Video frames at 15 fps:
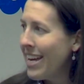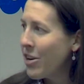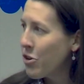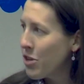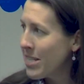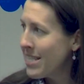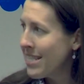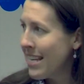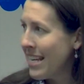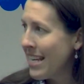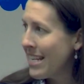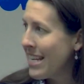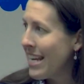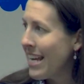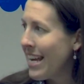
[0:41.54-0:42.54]

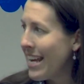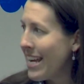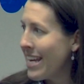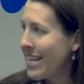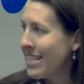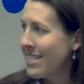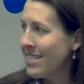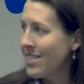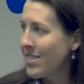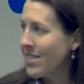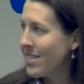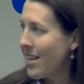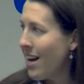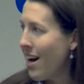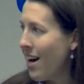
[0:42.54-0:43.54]
Kristen
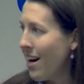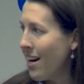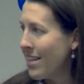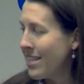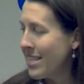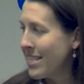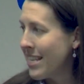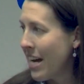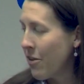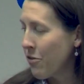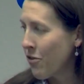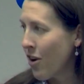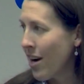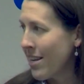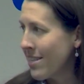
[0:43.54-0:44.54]
is on the Town of
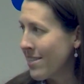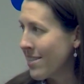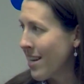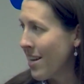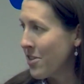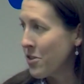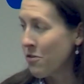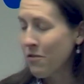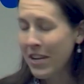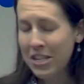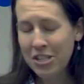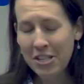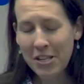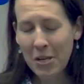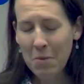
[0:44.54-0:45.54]
Groton's
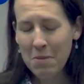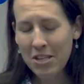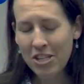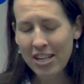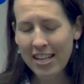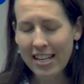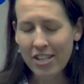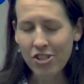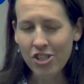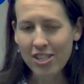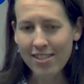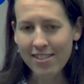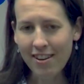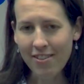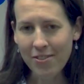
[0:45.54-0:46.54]
Conservation Commission, and
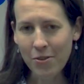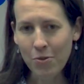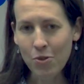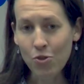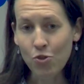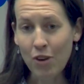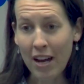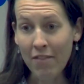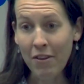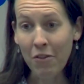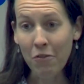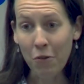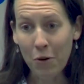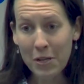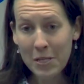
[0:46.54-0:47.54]
she is also the driving
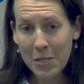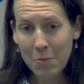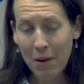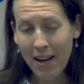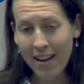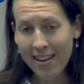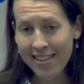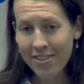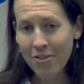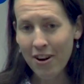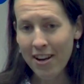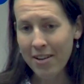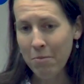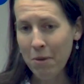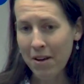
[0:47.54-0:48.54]
force behind
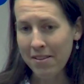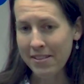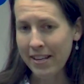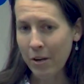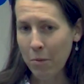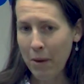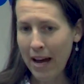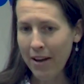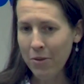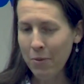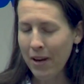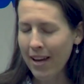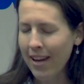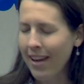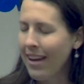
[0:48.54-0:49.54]
Groton Pollinator
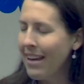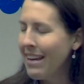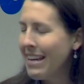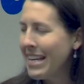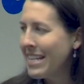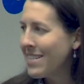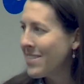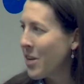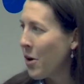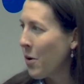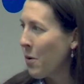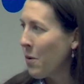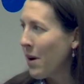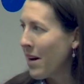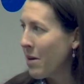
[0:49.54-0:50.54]
Pathway.
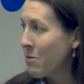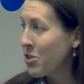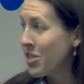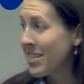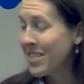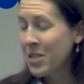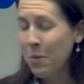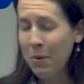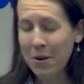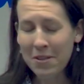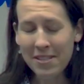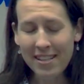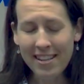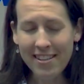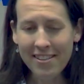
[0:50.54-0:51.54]
So she is the
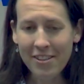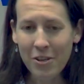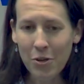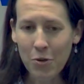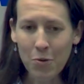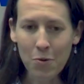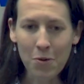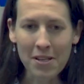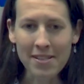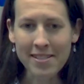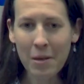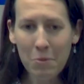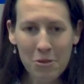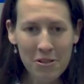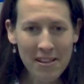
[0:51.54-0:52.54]
person who
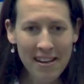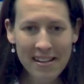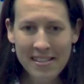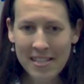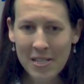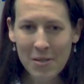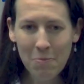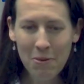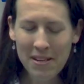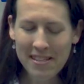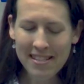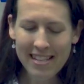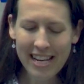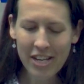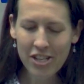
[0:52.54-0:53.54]
conceptualized this
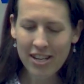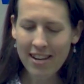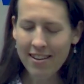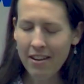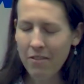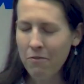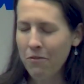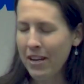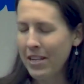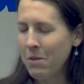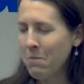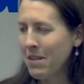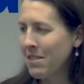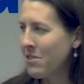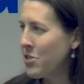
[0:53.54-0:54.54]
presentation and invited
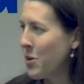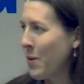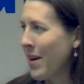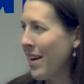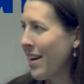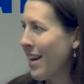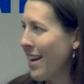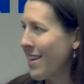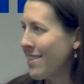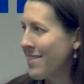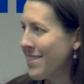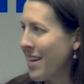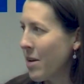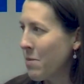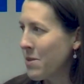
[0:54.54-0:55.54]
me to do it,
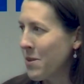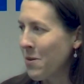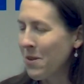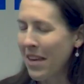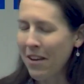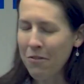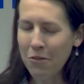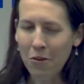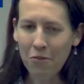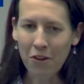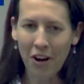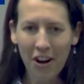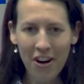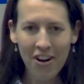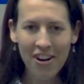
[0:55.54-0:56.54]
and I'm so thankful for
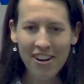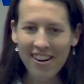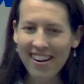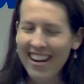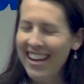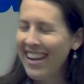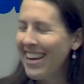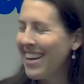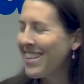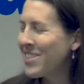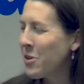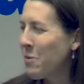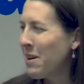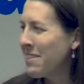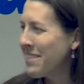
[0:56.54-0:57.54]
her. And
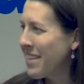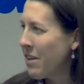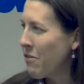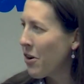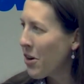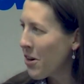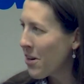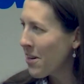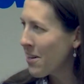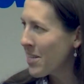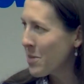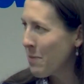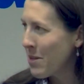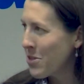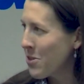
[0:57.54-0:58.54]
so I wanted to give her a
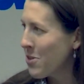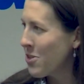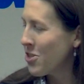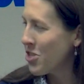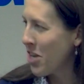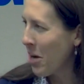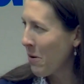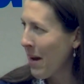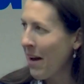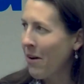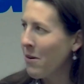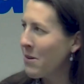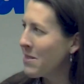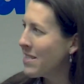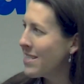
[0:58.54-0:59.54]
special shout
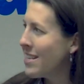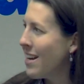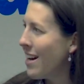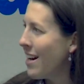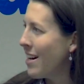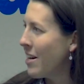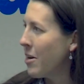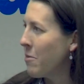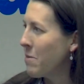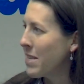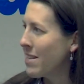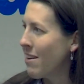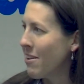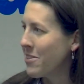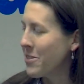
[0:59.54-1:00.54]
out,
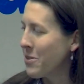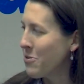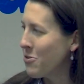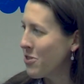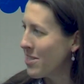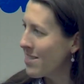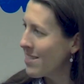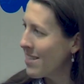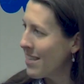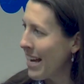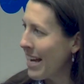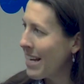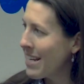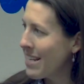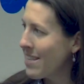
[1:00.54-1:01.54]
and also just to
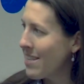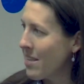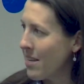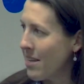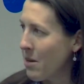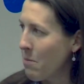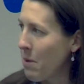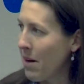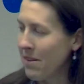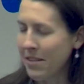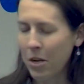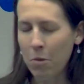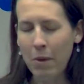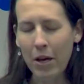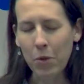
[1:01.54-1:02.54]
thank the
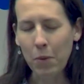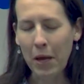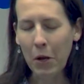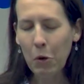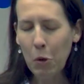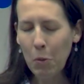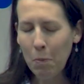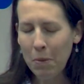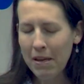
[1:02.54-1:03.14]
Pollinator Pathway group